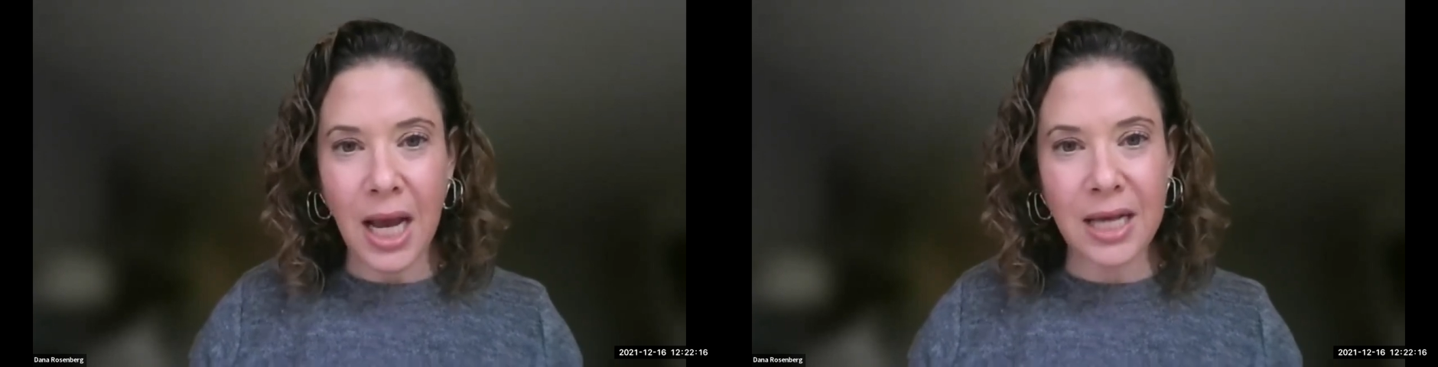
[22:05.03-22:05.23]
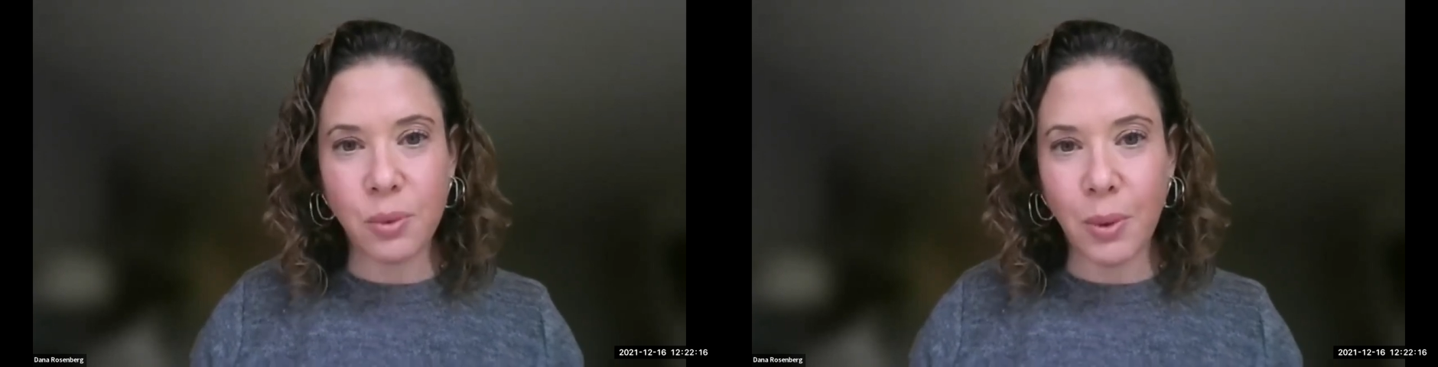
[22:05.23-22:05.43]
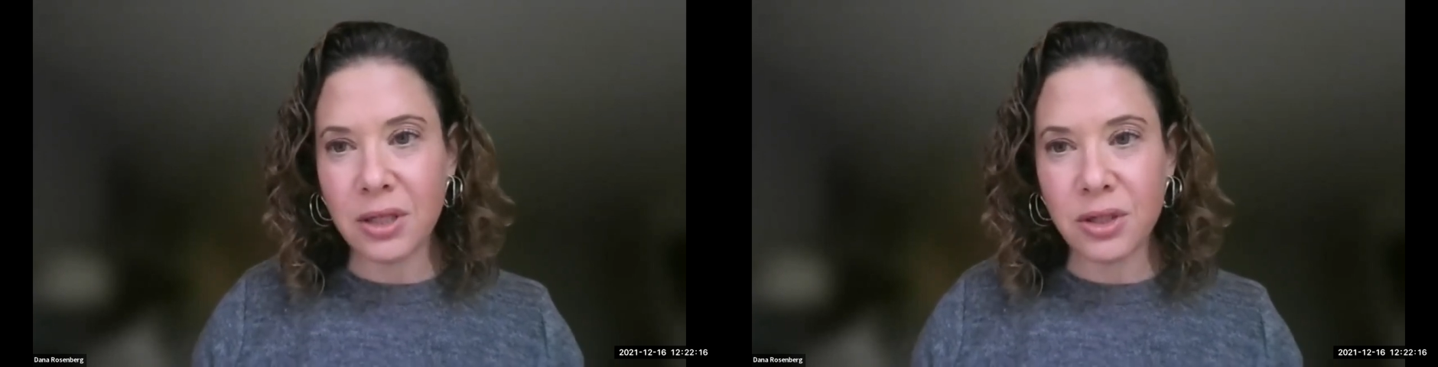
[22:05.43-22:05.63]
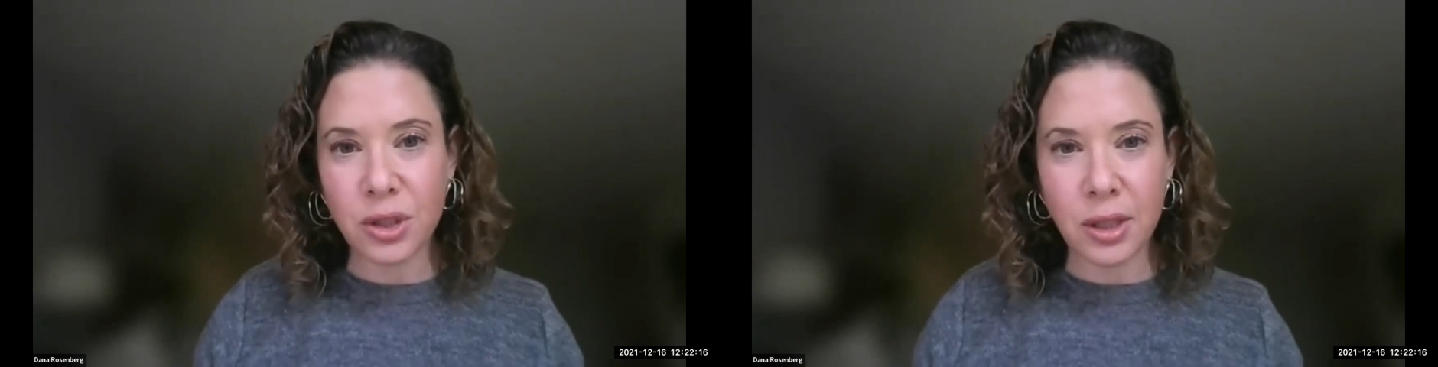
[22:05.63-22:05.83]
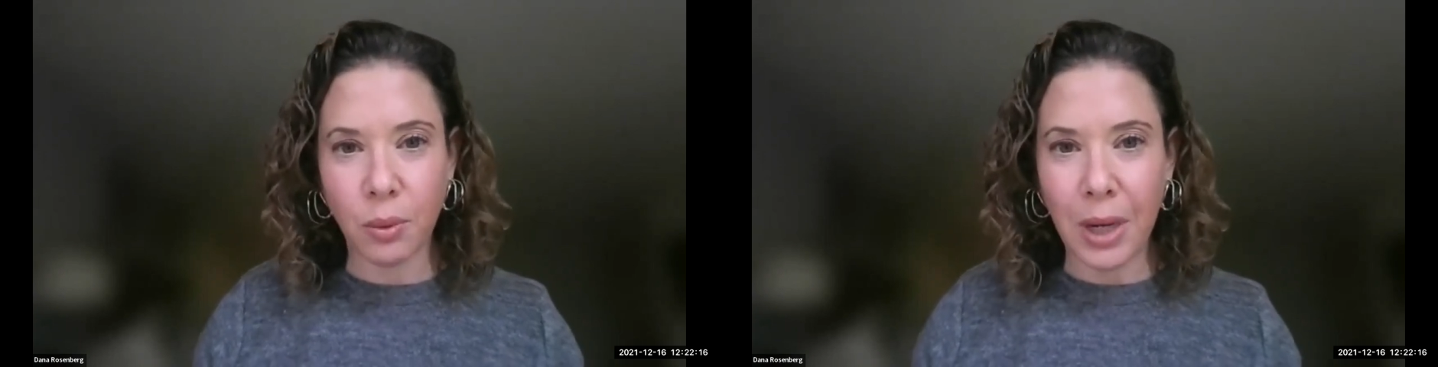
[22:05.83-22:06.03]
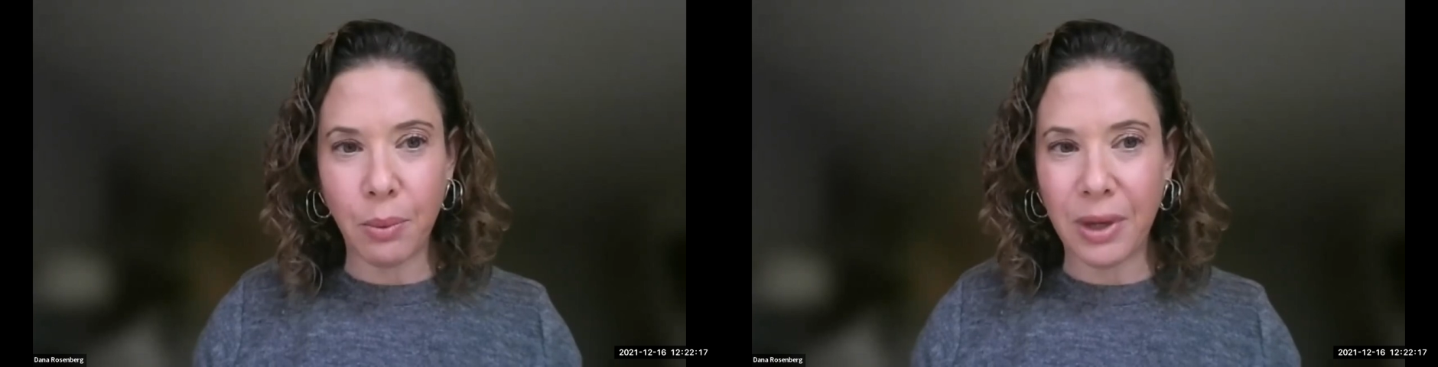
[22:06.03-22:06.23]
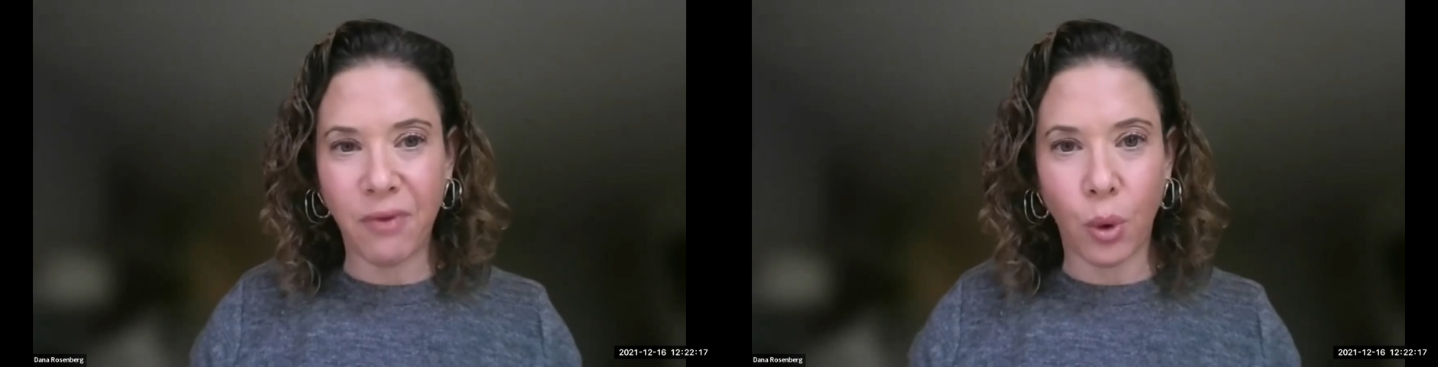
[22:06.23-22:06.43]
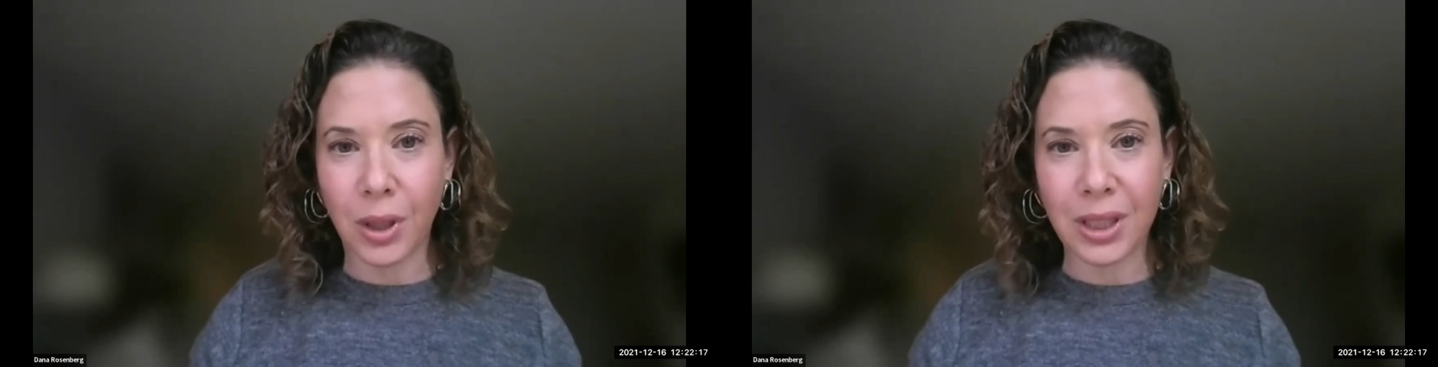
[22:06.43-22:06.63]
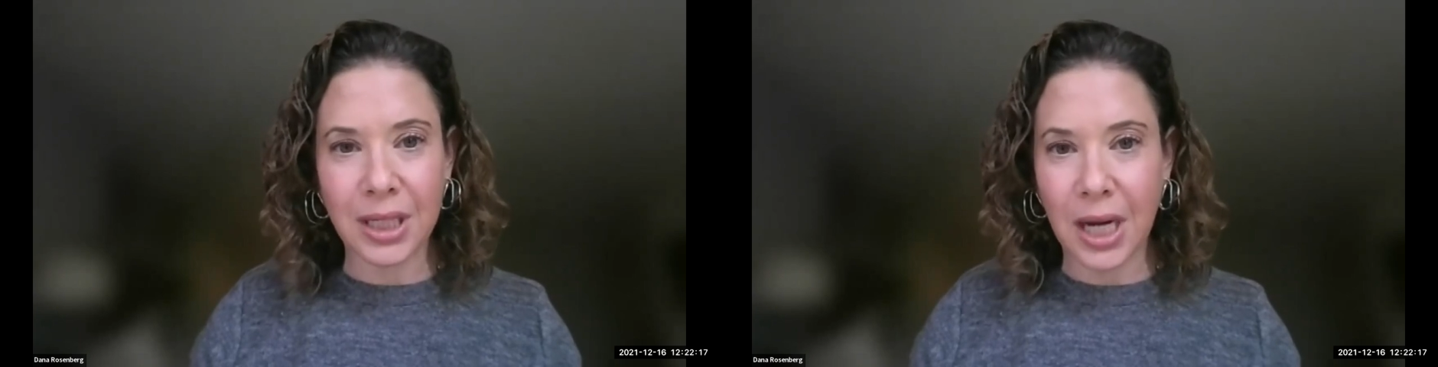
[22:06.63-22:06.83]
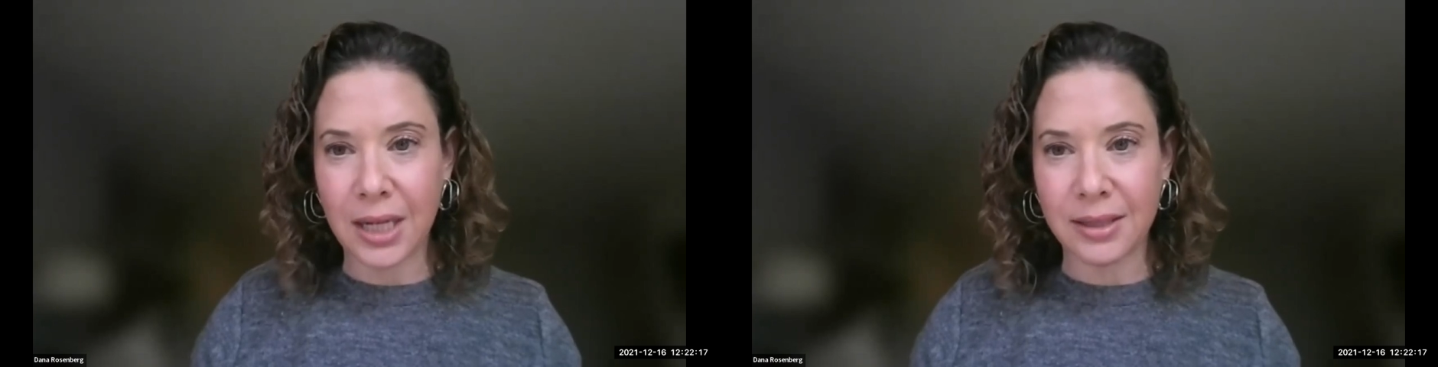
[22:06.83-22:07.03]
as well as just the way we've
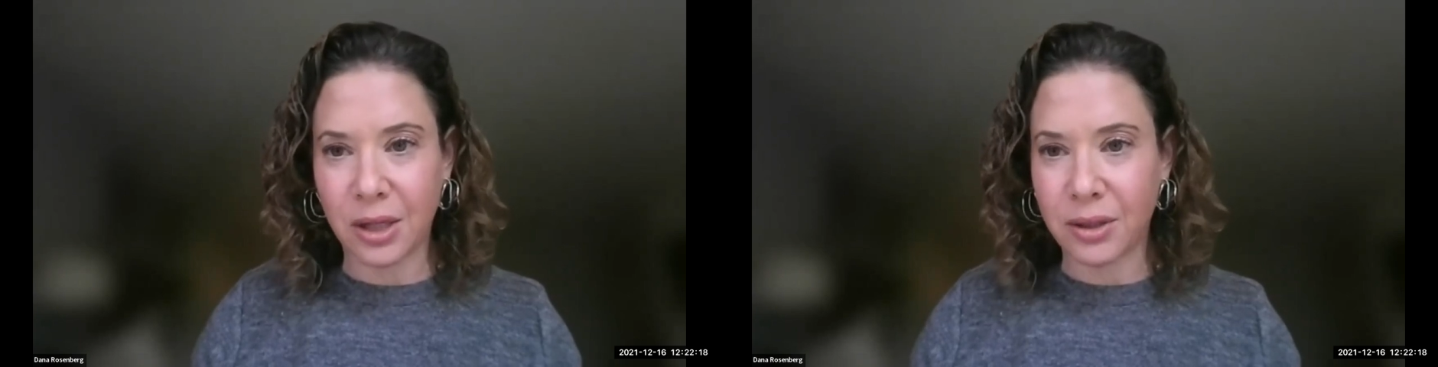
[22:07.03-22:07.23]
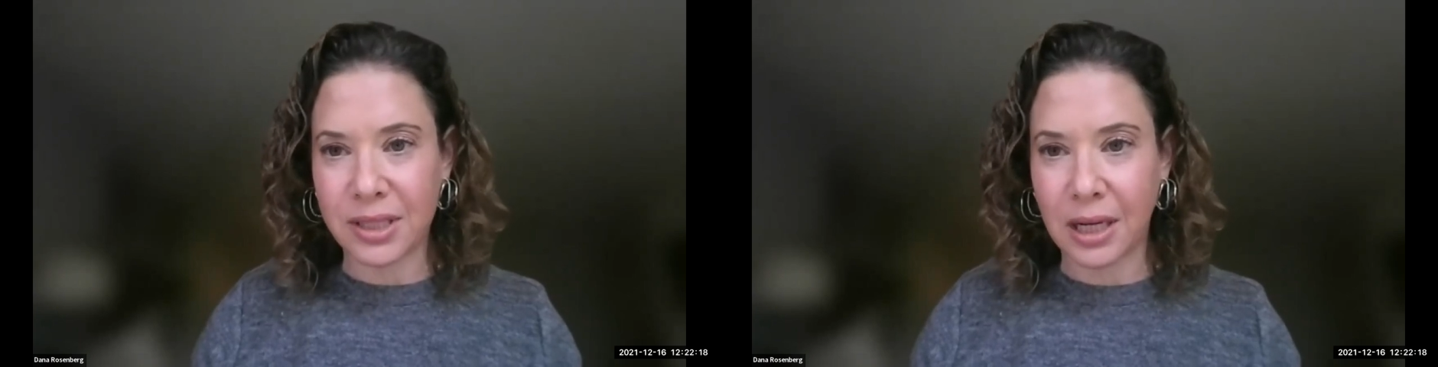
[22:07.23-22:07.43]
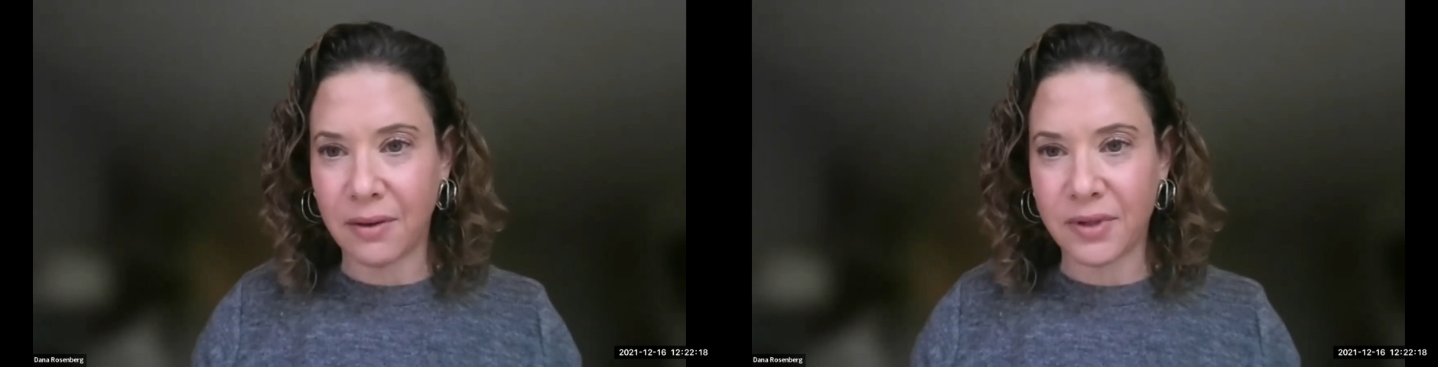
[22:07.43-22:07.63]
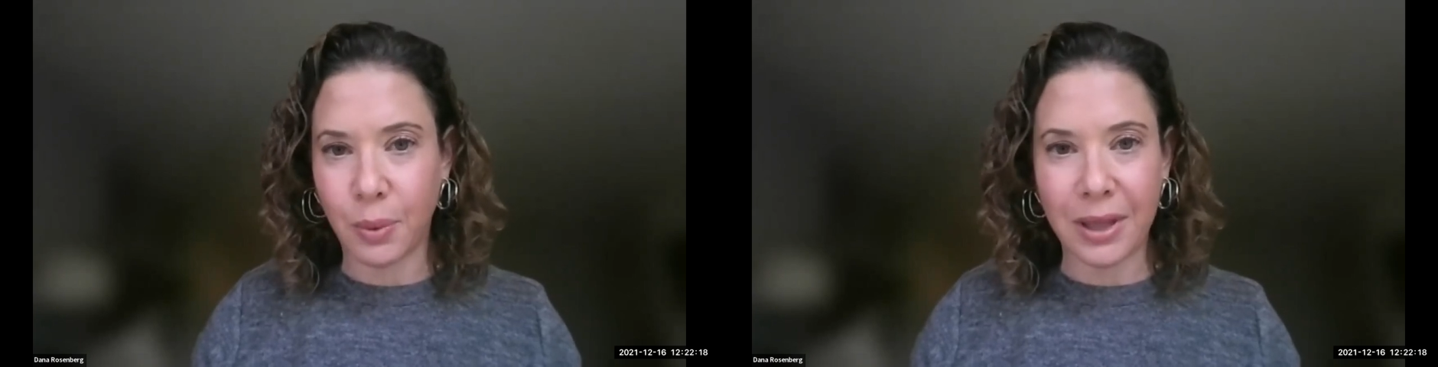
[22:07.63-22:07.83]
organized ourselves,